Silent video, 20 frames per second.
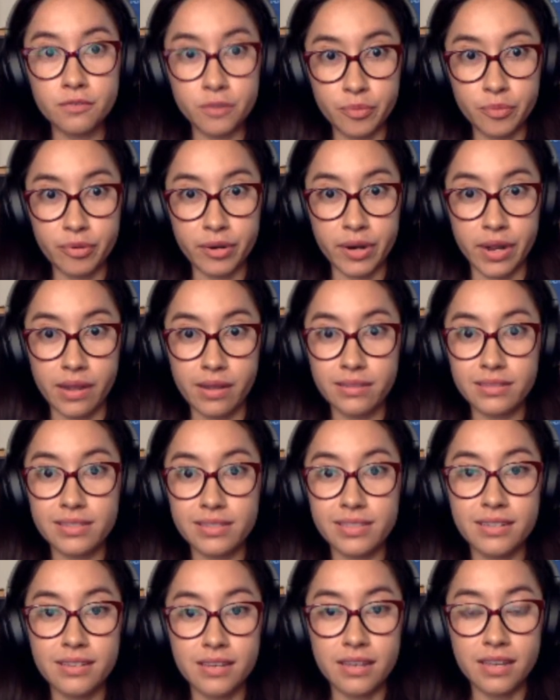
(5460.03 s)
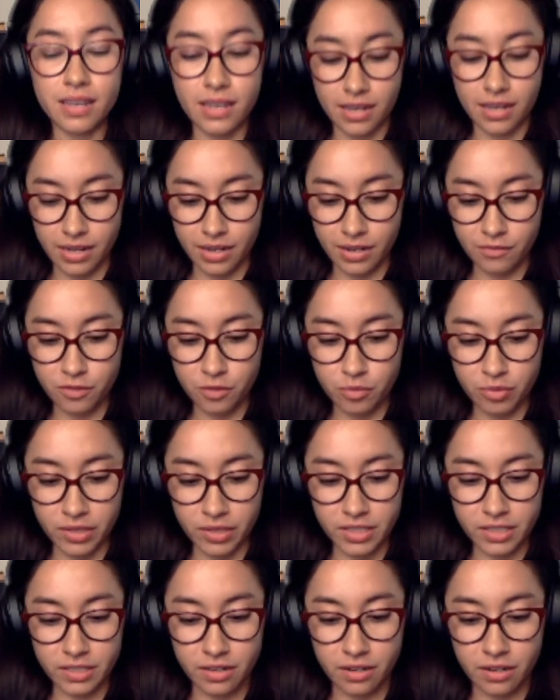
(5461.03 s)
footprint, and
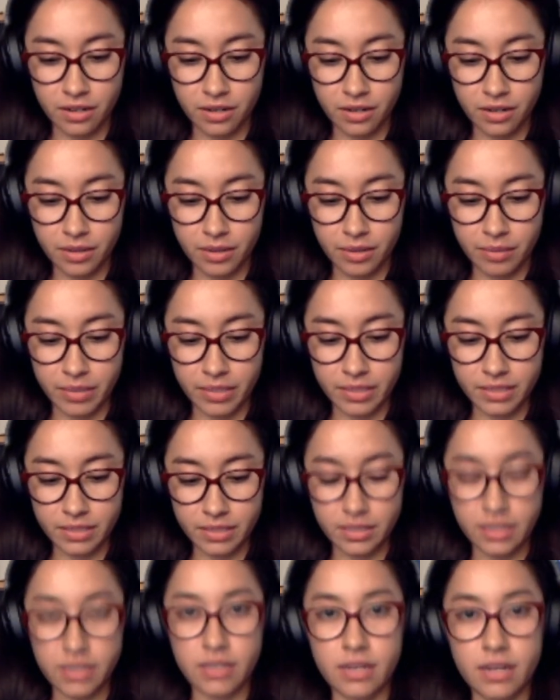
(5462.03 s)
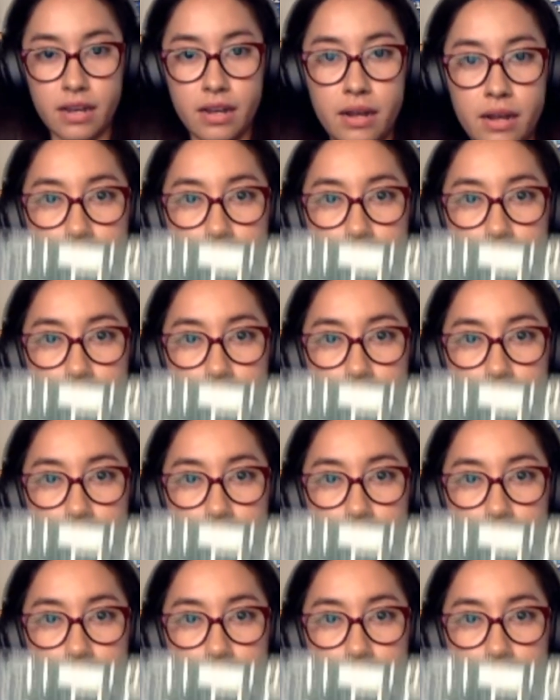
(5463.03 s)
footprints are basically